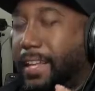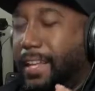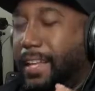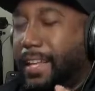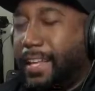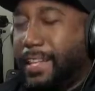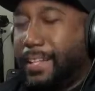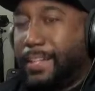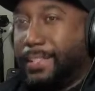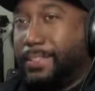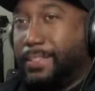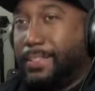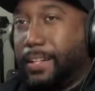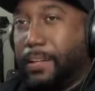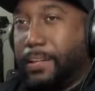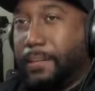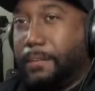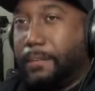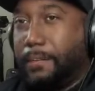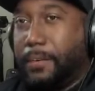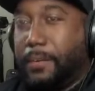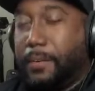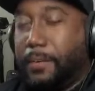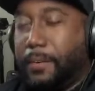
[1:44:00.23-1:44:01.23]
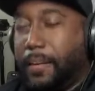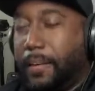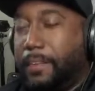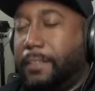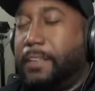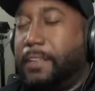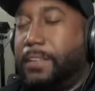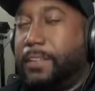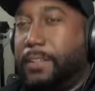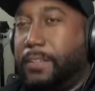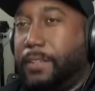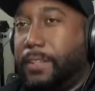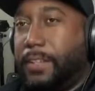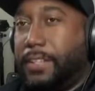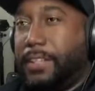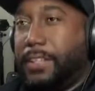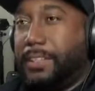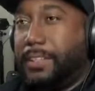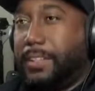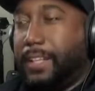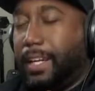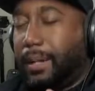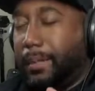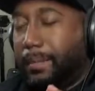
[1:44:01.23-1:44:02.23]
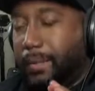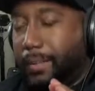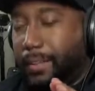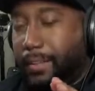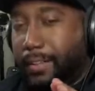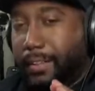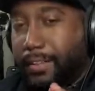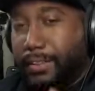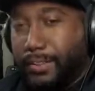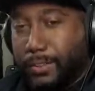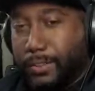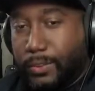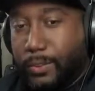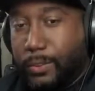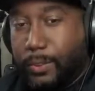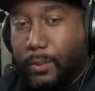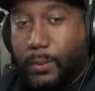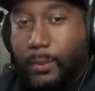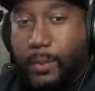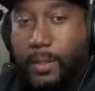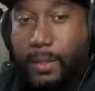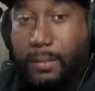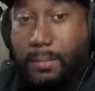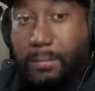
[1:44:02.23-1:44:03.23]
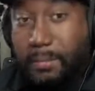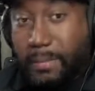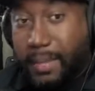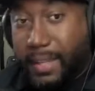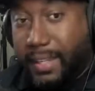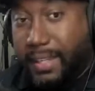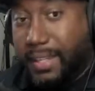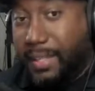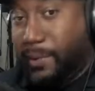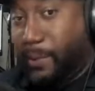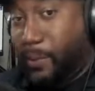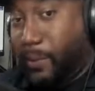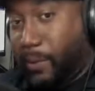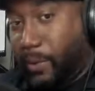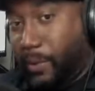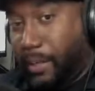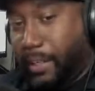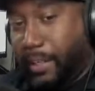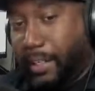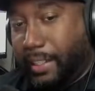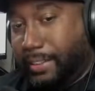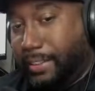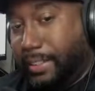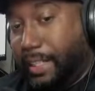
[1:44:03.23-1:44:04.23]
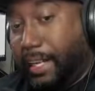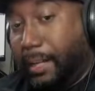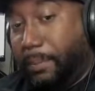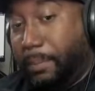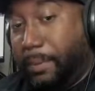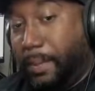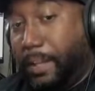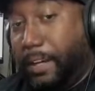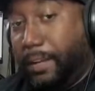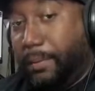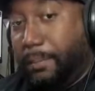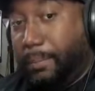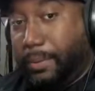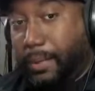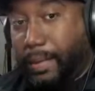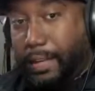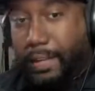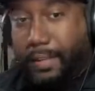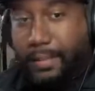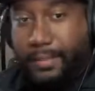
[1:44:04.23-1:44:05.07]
the software whenever you do get this camera to make it work. It's not a plug and play.